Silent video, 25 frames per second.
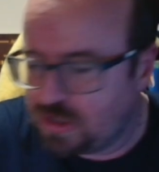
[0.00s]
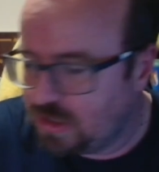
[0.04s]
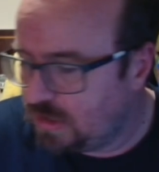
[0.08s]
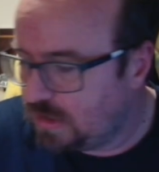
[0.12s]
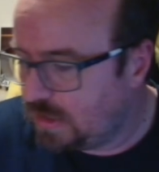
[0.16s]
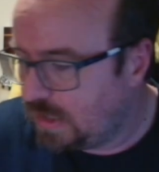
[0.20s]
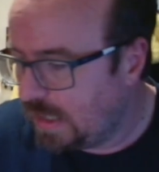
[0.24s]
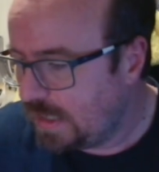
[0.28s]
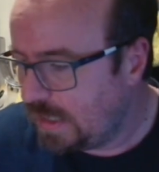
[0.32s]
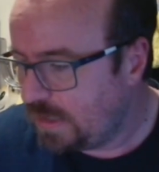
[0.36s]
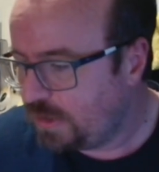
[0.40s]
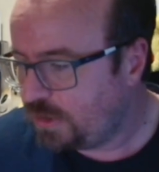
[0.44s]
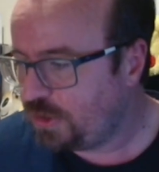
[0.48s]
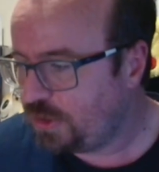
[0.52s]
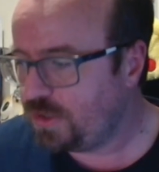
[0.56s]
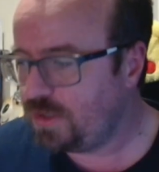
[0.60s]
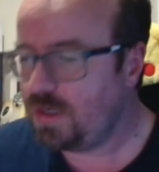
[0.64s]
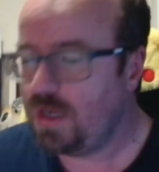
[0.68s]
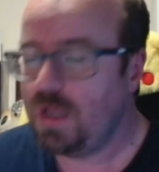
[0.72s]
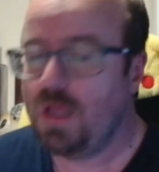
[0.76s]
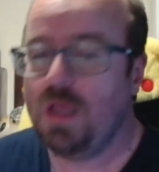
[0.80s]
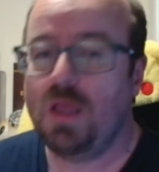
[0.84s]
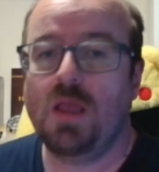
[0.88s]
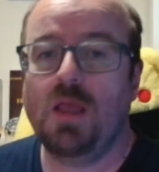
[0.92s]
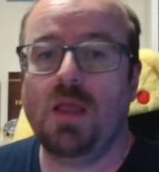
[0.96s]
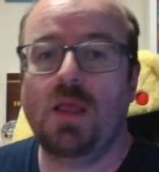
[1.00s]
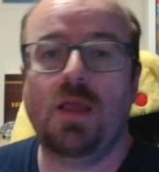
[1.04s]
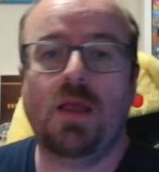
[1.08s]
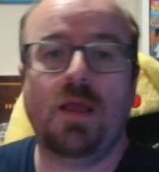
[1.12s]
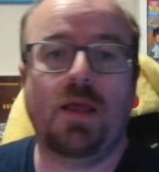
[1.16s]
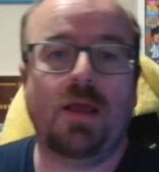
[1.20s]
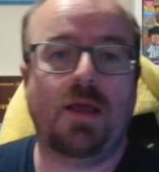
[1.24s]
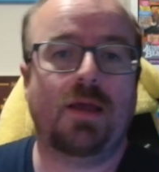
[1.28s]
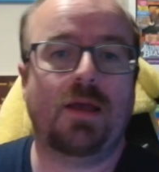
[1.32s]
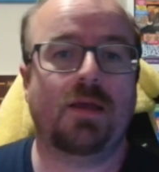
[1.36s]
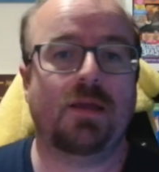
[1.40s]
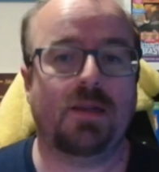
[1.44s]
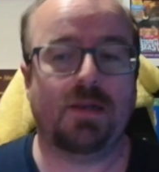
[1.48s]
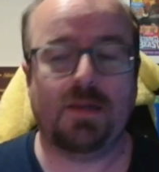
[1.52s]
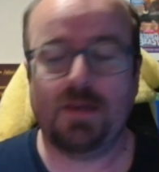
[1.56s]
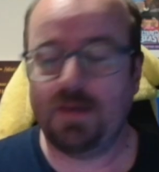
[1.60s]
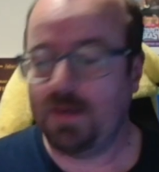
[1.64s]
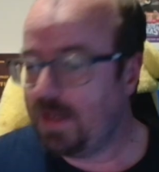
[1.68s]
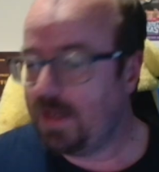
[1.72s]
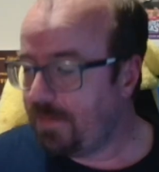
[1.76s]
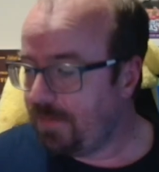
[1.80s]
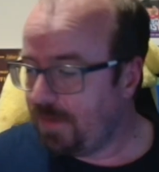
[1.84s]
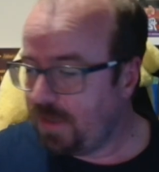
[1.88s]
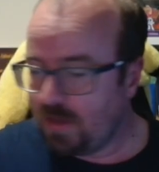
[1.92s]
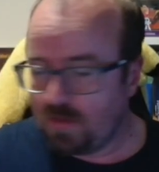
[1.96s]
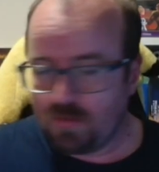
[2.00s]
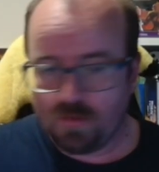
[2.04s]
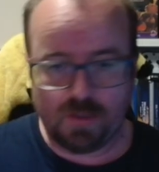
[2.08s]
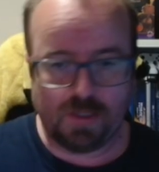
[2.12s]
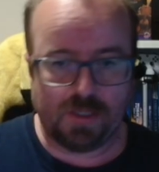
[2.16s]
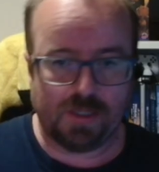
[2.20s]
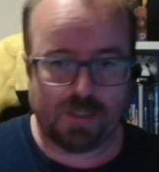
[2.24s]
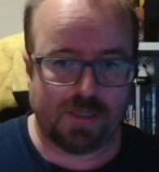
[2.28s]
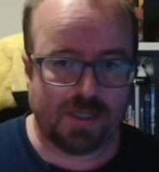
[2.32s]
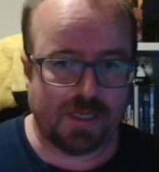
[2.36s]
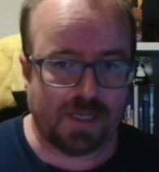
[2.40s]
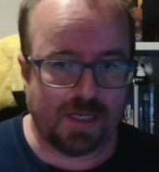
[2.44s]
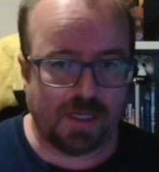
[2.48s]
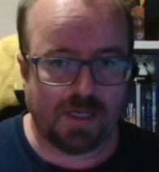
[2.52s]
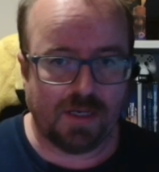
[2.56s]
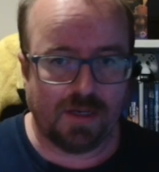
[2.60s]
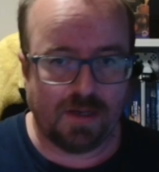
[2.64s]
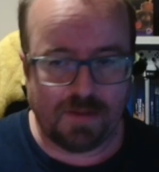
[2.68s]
to the collection. Let me know what you think.